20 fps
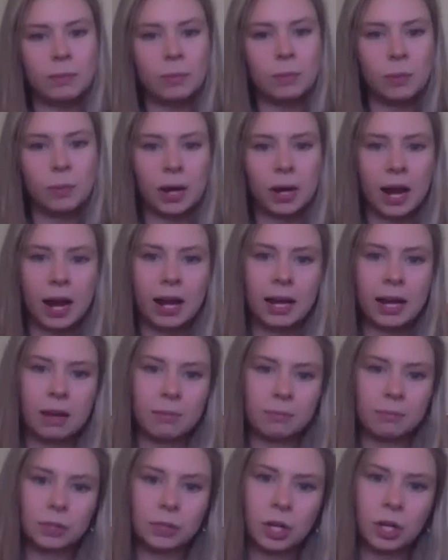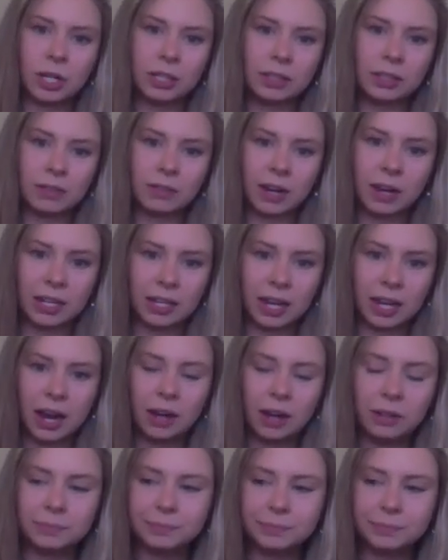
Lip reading: what I am currently right now.